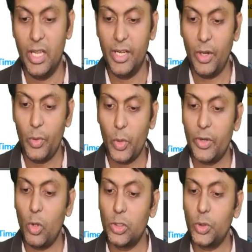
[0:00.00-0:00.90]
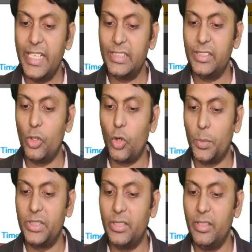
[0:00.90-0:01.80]
Now you can also change the
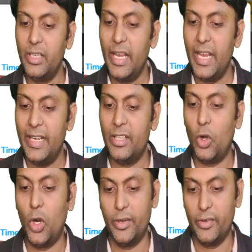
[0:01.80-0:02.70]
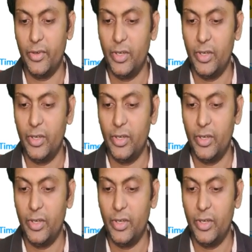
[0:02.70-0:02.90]
option in the order.